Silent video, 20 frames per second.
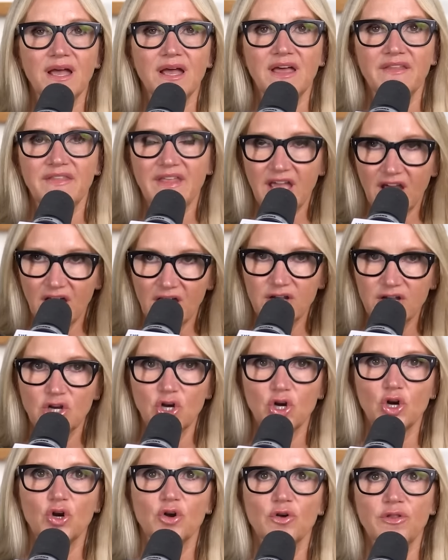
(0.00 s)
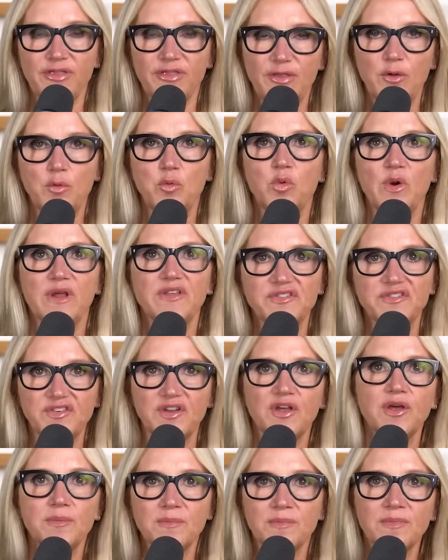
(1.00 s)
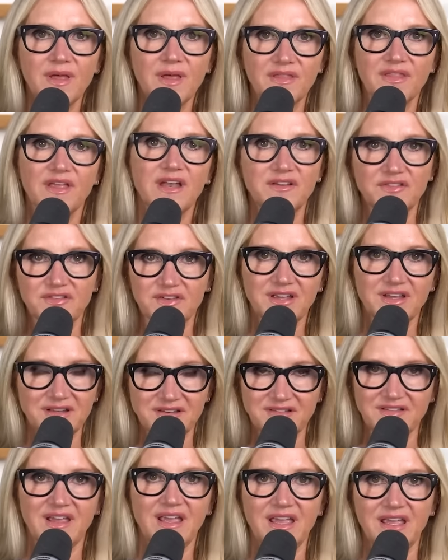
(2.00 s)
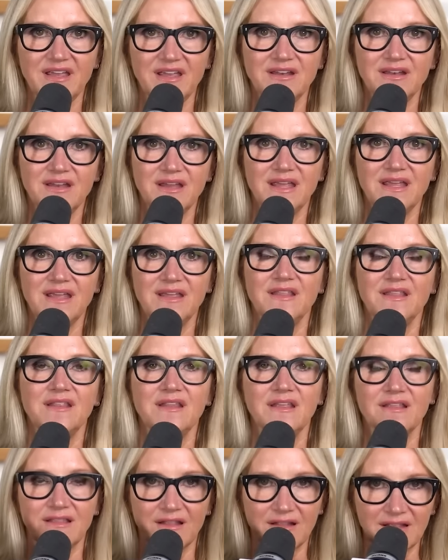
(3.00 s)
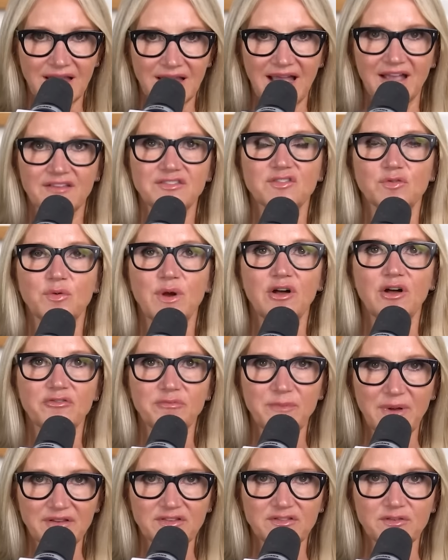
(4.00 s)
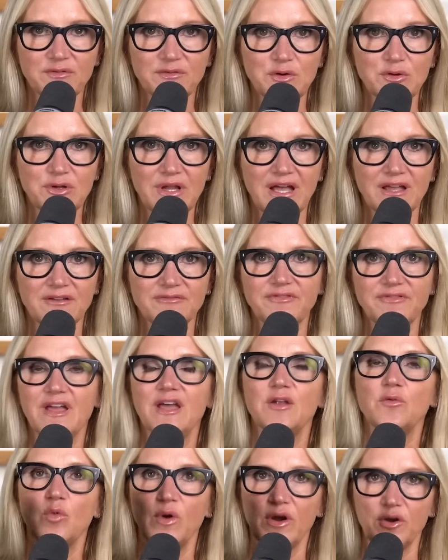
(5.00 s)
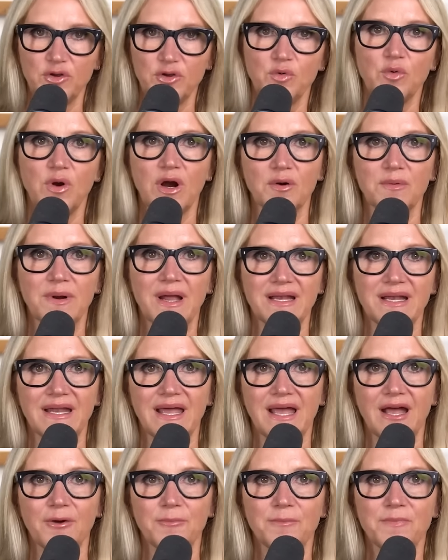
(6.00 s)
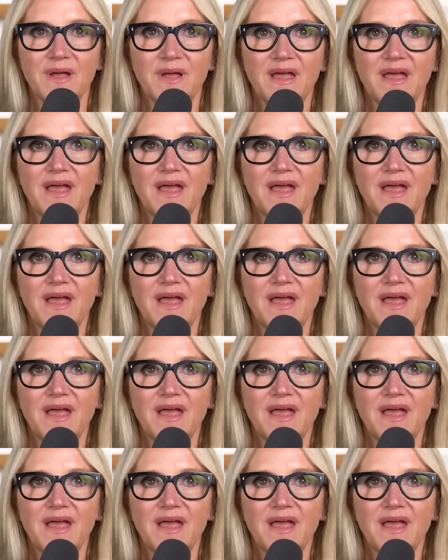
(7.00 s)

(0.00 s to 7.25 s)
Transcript: and they unearth the wisdom that is contained in the last twelve months of your life and where you are right now.